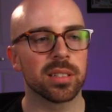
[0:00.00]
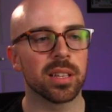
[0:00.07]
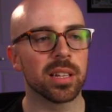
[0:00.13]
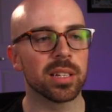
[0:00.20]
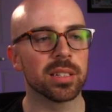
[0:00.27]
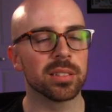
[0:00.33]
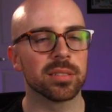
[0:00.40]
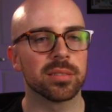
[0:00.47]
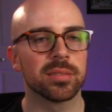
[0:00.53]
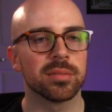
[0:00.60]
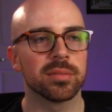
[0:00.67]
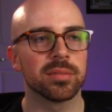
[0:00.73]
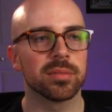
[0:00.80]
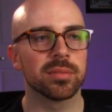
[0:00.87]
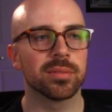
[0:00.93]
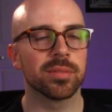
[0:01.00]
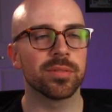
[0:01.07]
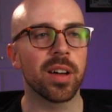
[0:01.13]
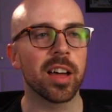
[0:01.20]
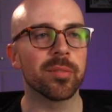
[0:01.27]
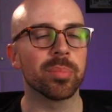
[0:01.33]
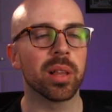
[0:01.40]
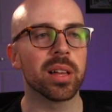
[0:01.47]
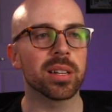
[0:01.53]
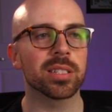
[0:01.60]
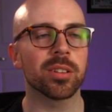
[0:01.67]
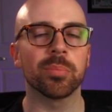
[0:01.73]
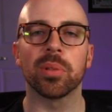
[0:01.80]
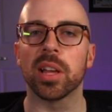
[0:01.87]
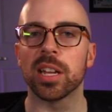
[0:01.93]
5 blocks
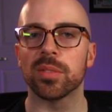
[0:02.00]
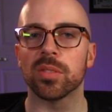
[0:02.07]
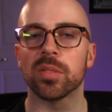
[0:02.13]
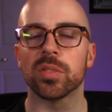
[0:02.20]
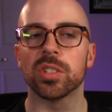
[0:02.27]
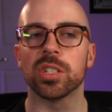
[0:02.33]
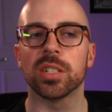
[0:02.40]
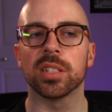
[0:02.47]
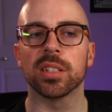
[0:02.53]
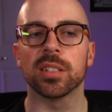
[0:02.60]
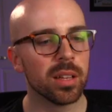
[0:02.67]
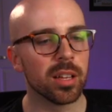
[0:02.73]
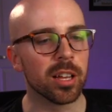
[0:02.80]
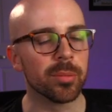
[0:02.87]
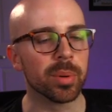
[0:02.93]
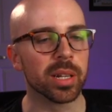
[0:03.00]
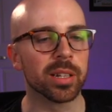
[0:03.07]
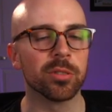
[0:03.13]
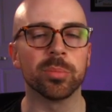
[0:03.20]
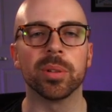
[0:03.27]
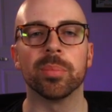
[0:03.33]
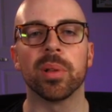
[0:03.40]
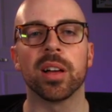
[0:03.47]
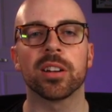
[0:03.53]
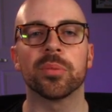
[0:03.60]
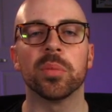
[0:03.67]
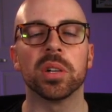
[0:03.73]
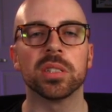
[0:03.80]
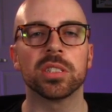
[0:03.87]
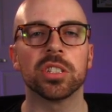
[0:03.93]
are planned for Virginia, but it will be block
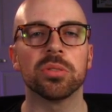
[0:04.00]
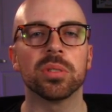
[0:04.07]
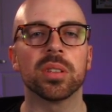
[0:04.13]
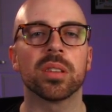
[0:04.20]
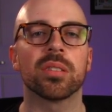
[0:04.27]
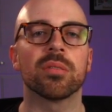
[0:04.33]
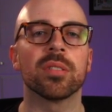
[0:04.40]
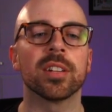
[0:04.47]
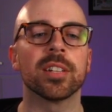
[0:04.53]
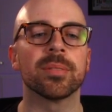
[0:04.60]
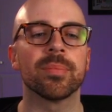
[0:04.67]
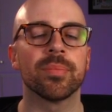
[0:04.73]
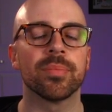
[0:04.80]
1, 2, and 3